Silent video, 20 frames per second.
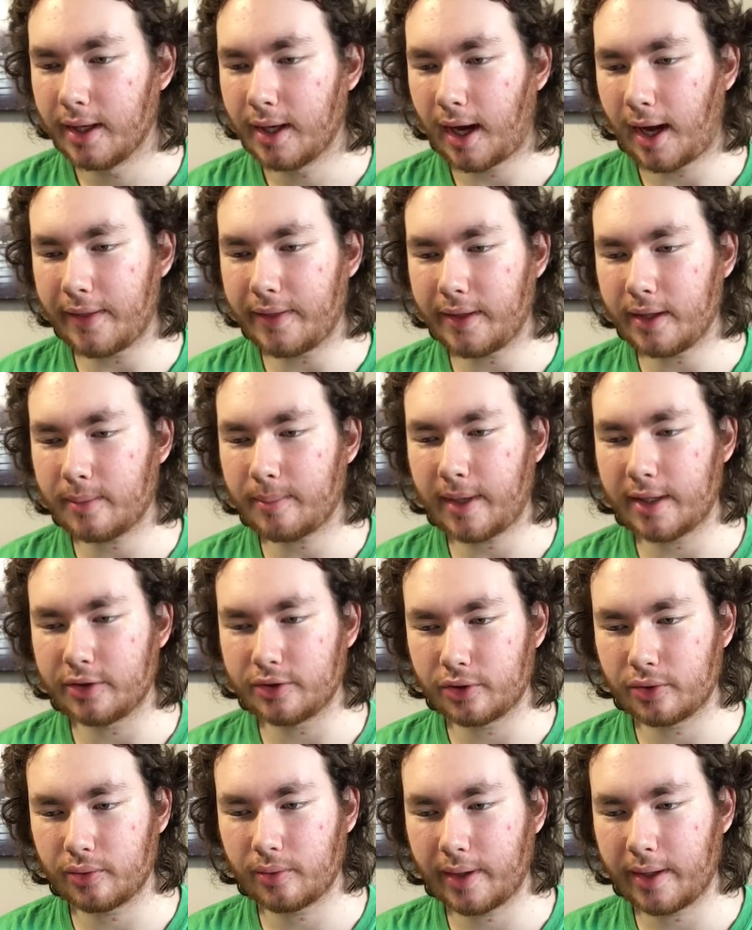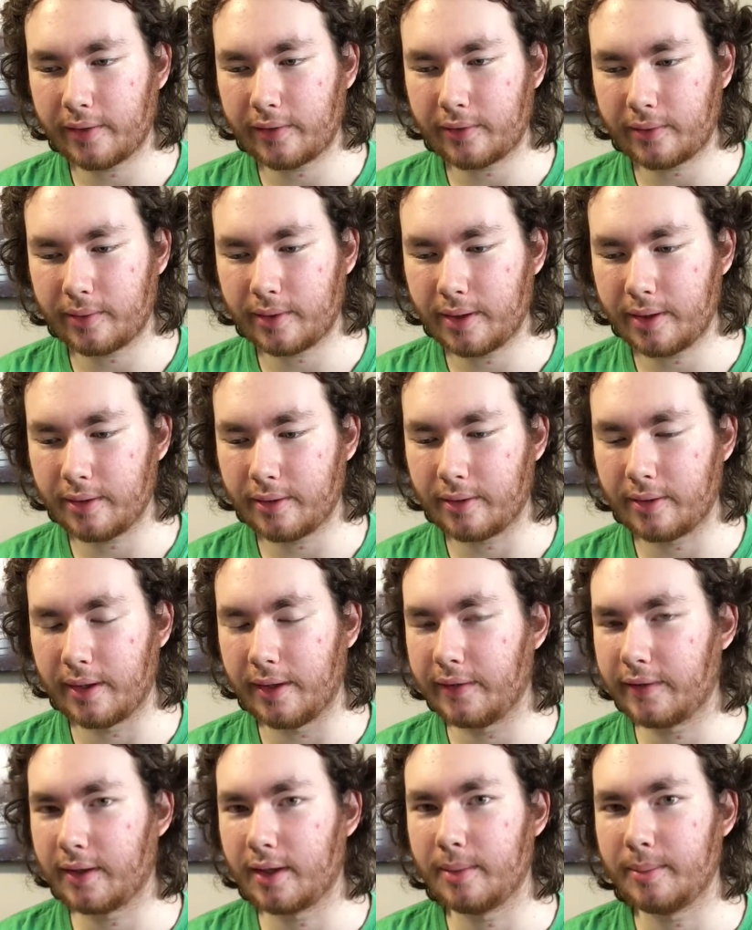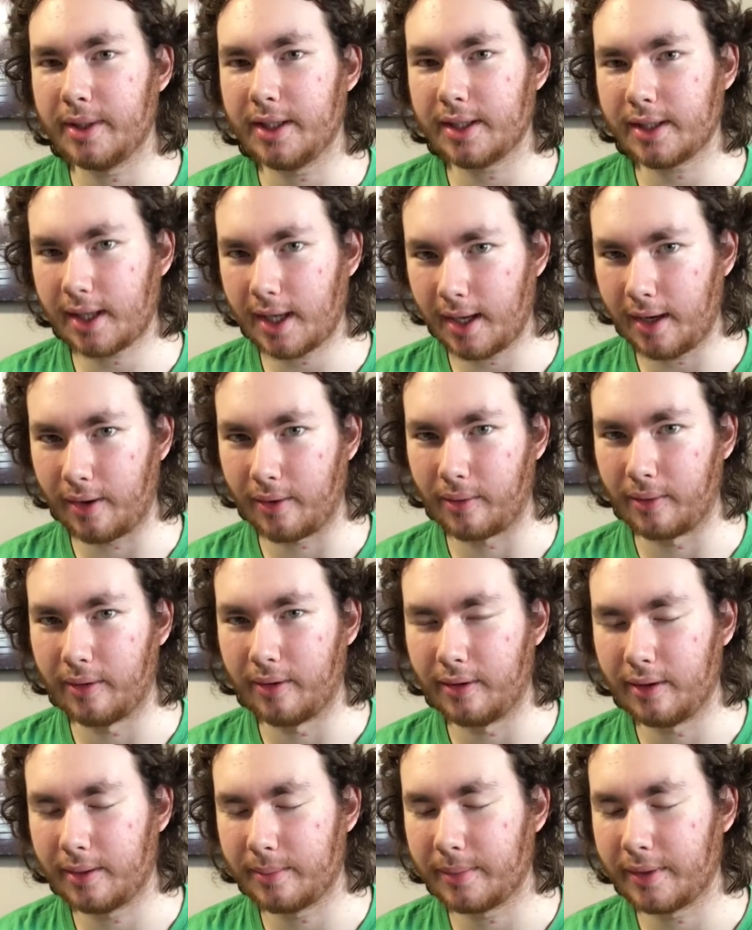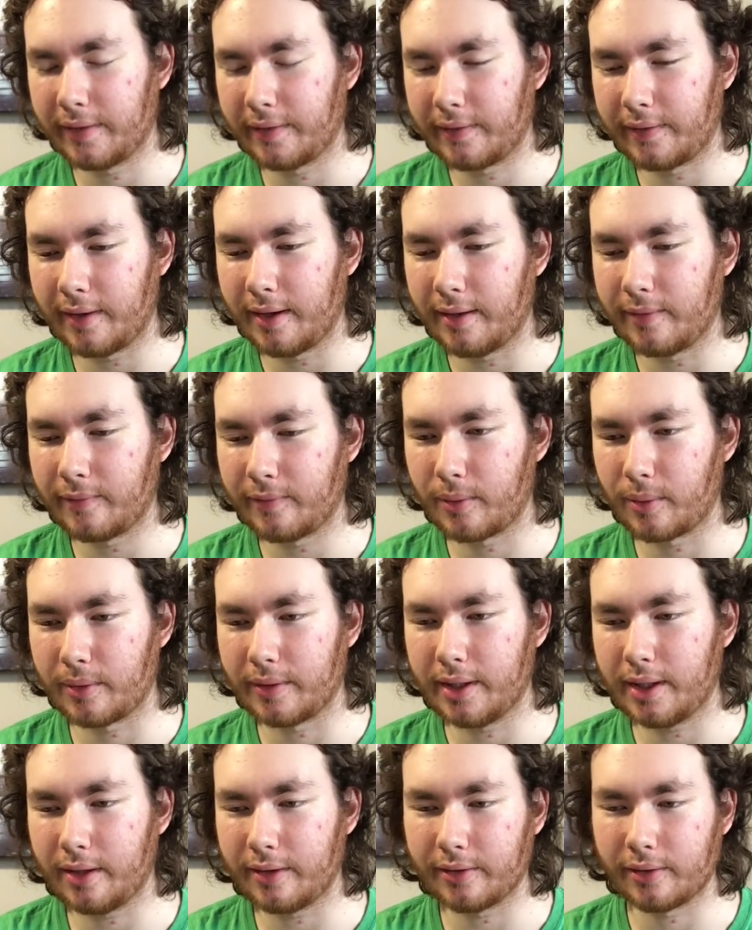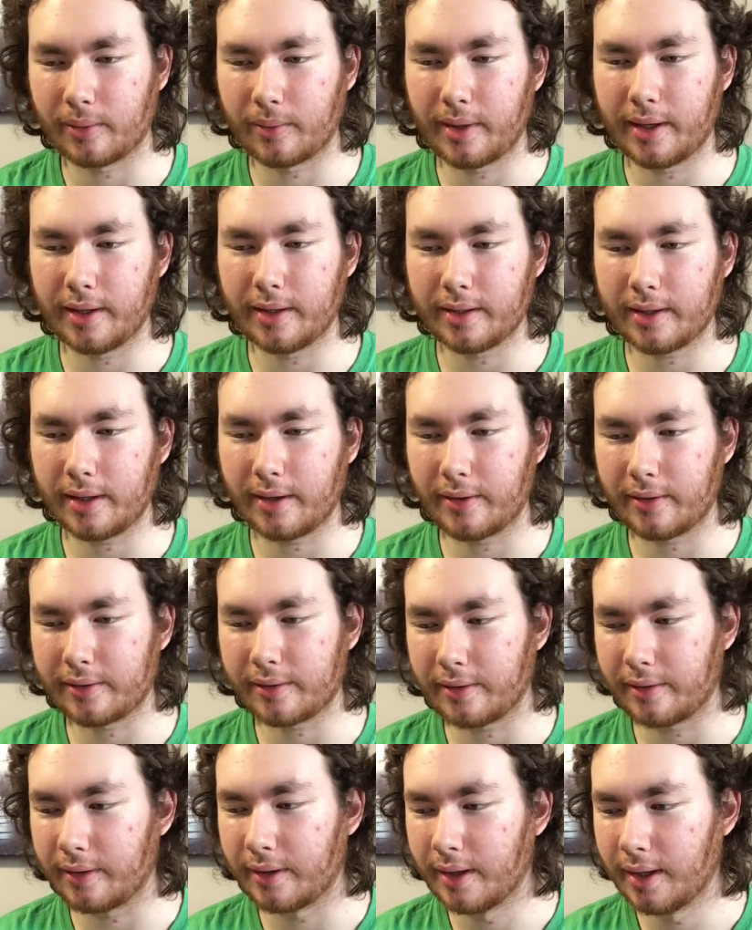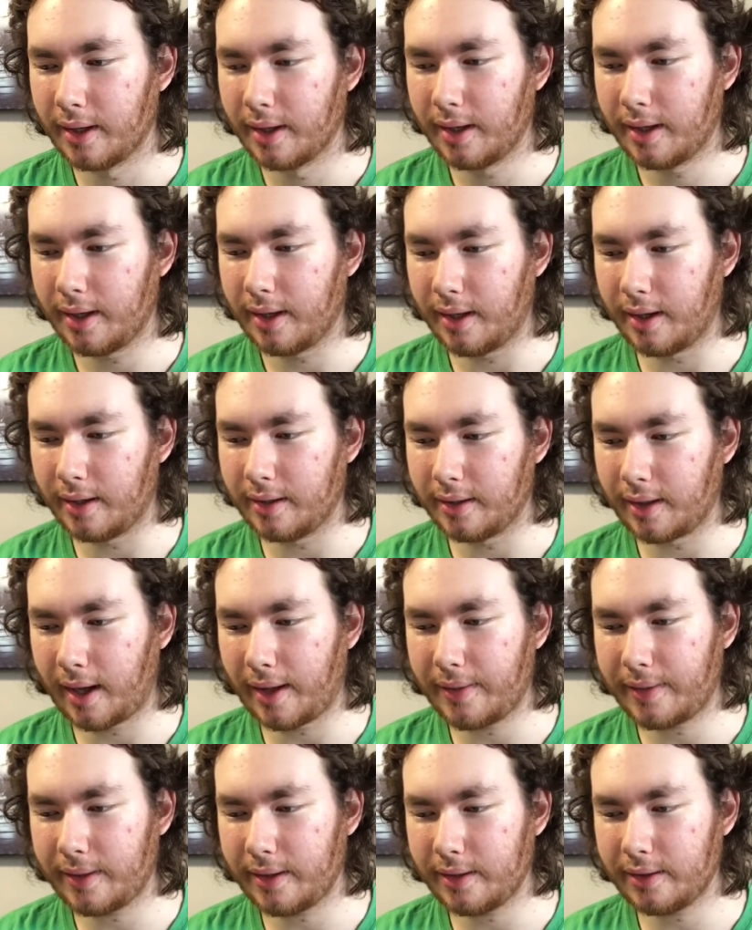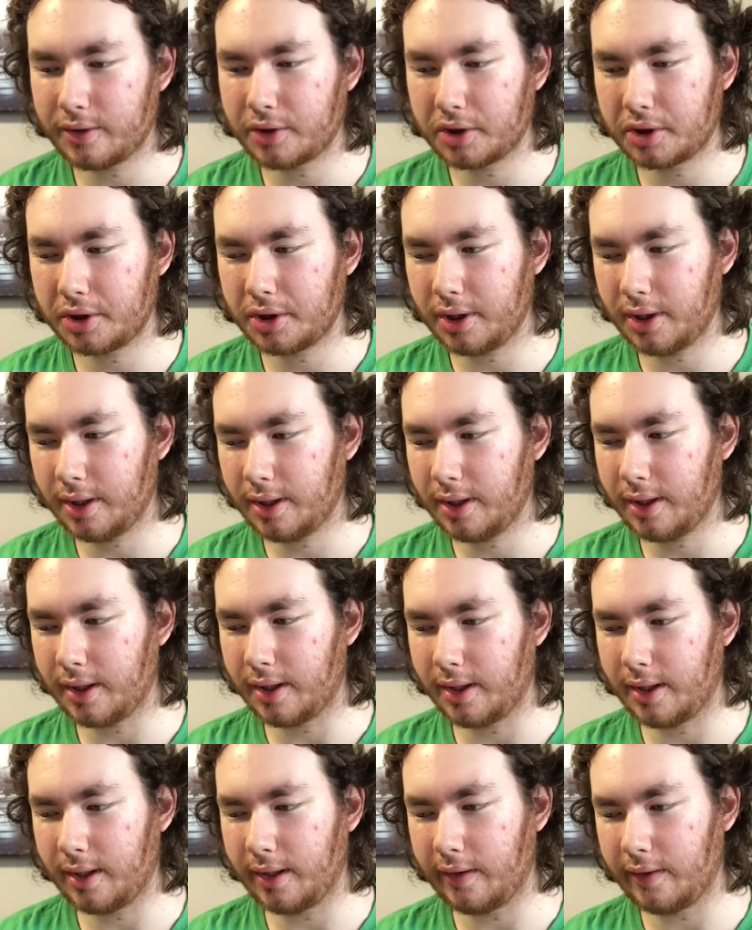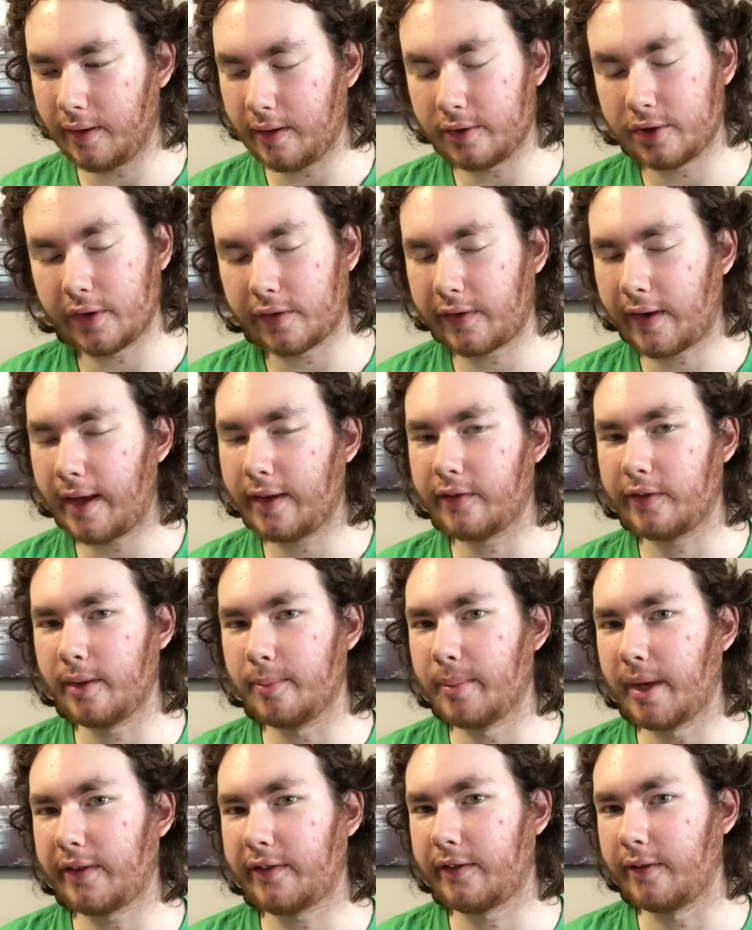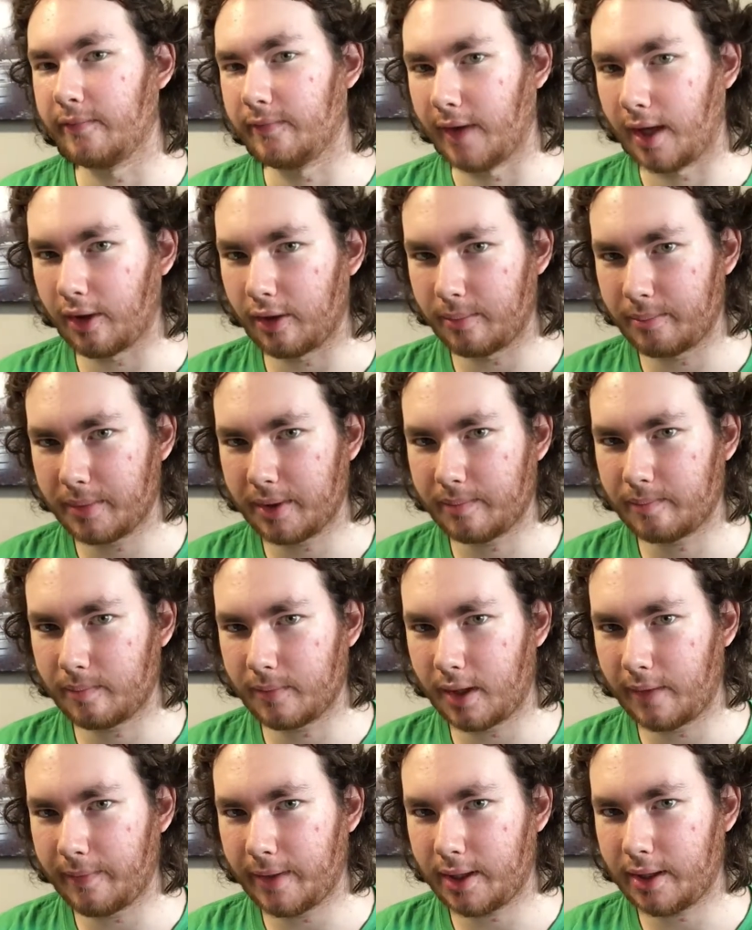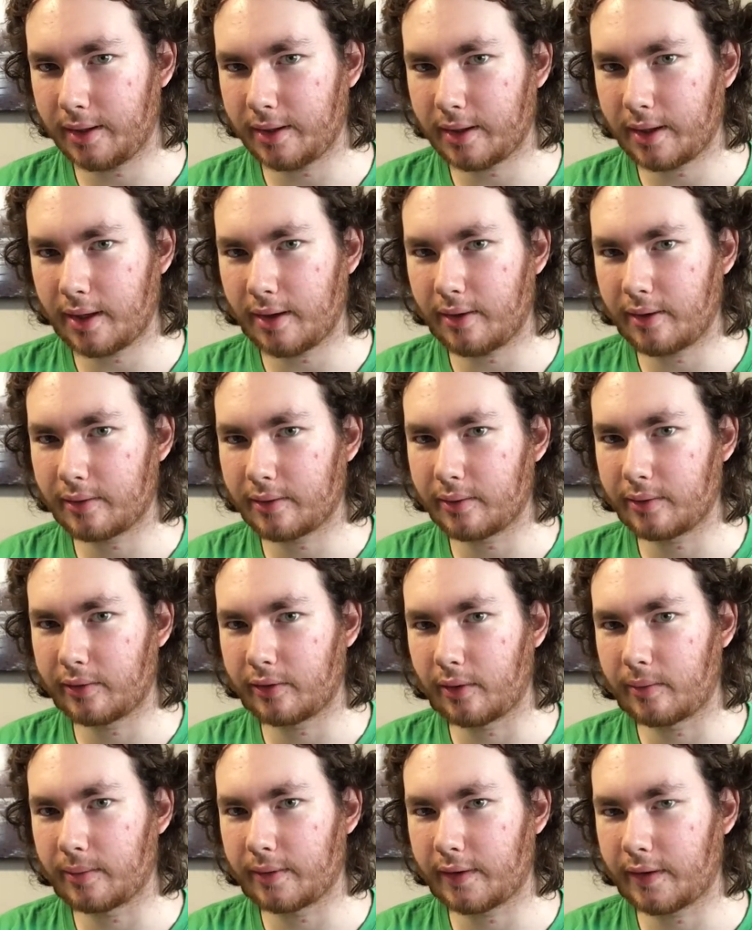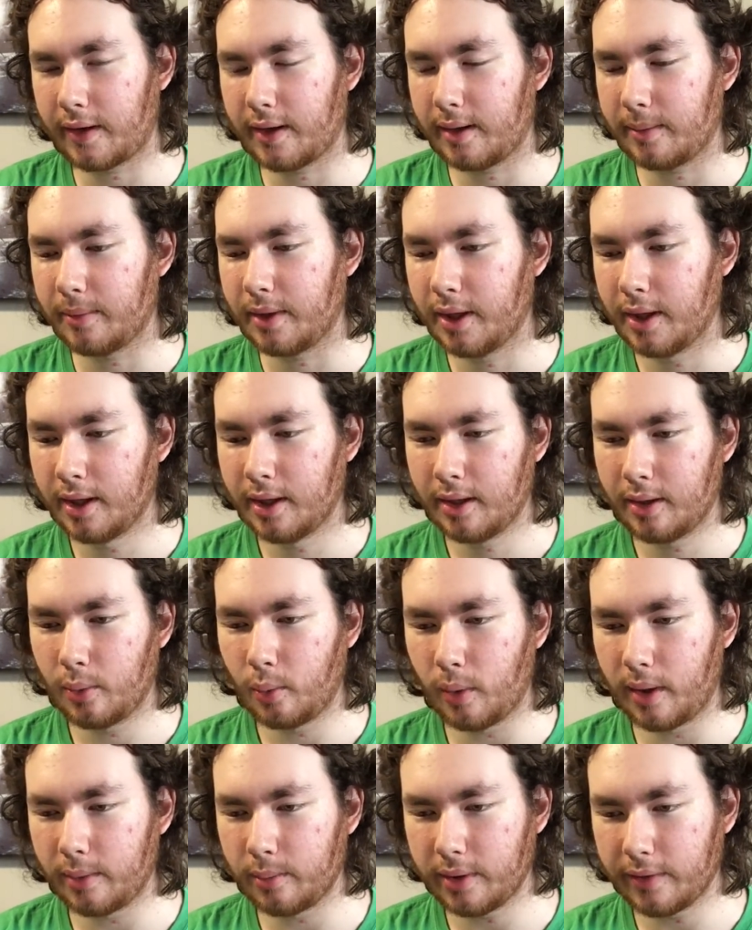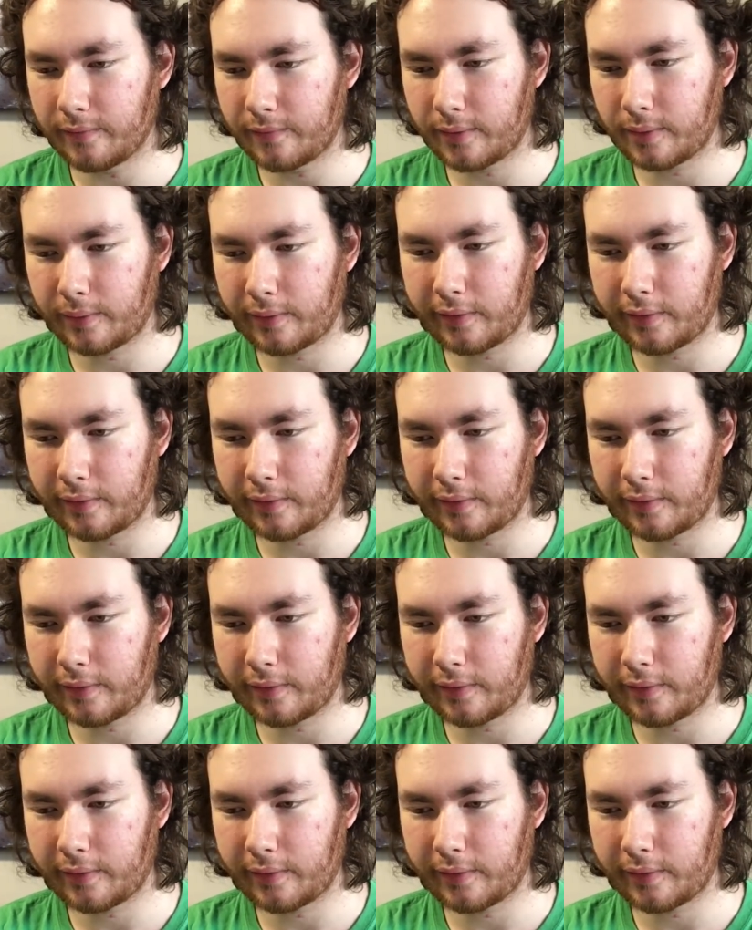I think my true answer here is going to be Carol, I'm going to say, for the underrated character. I think she just has the best development of any of the characters over time. When we first